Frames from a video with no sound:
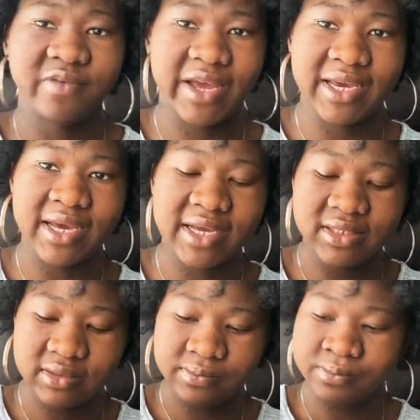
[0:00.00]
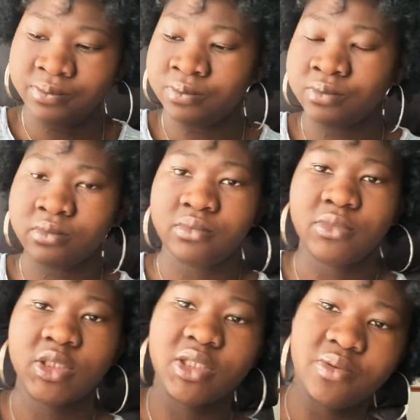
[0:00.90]
can.
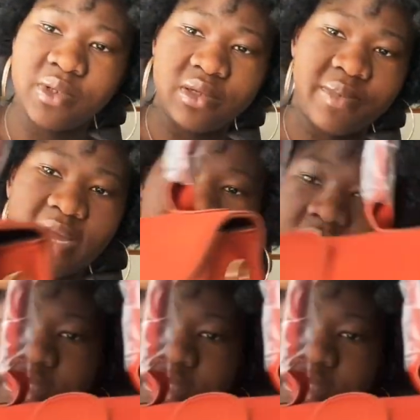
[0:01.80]
This is what the bag looks